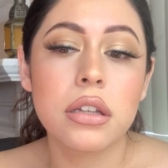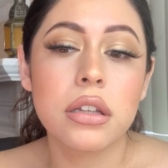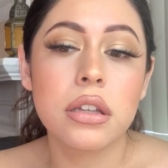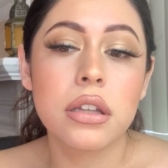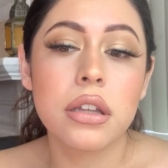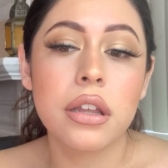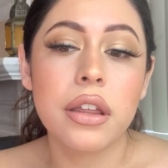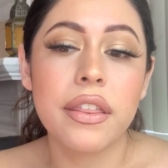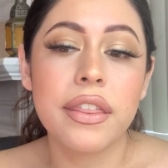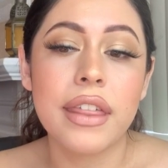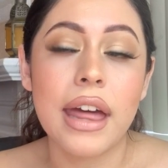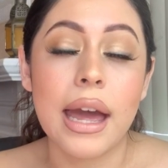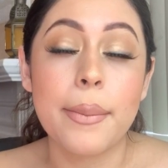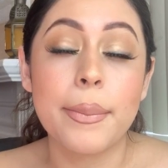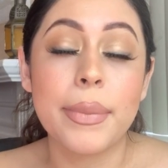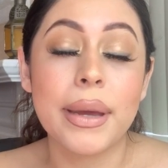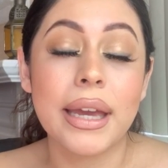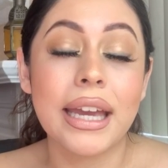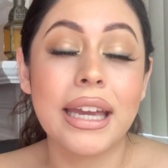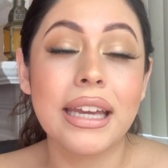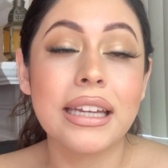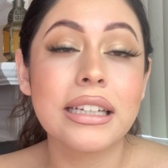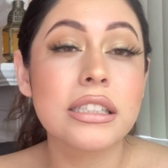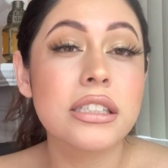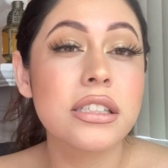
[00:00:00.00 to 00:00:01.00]
that
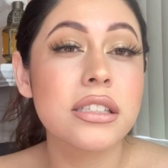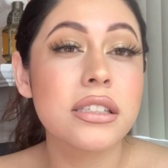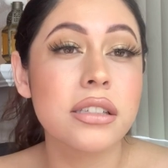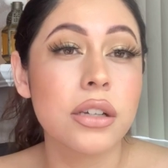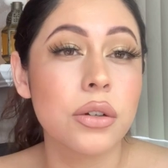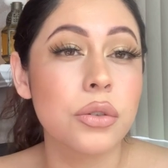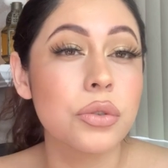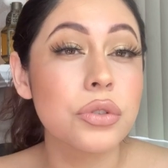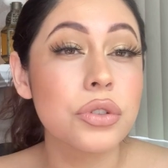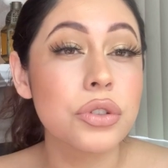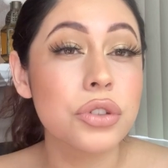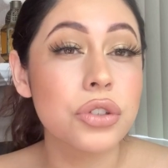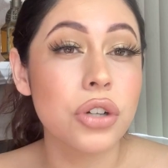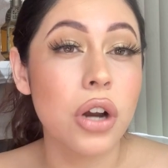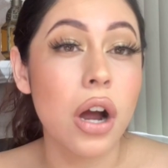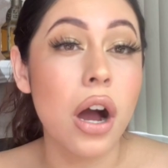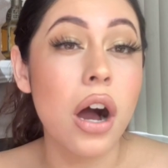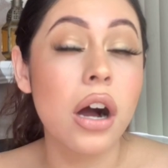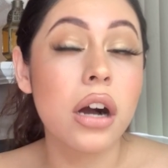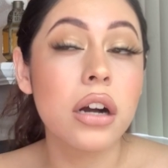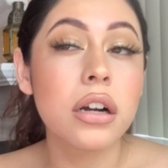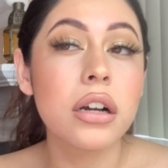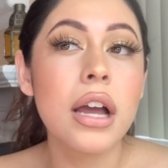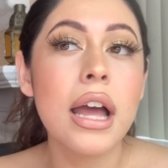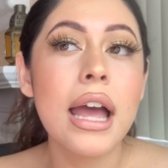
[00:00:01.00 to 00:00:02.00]
pain so
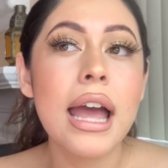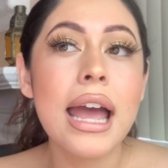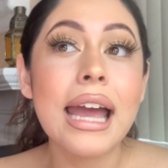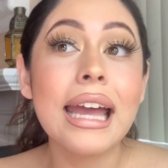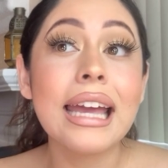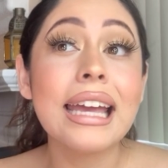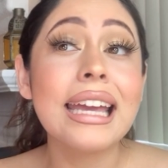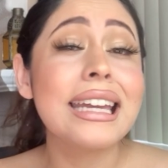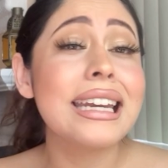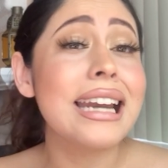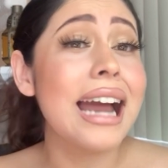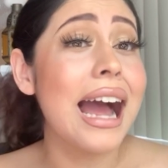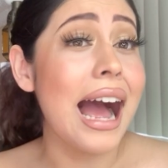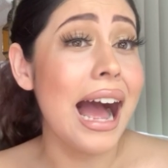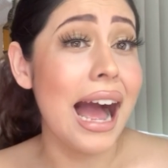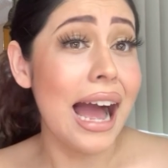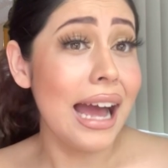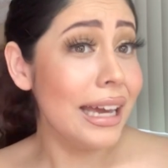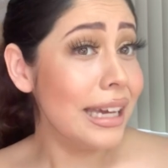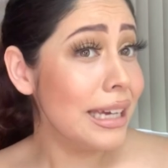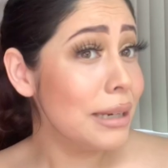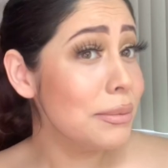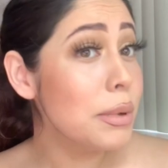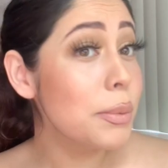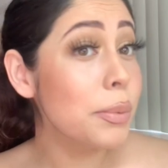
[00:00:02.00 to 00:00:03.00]
strong, and I'm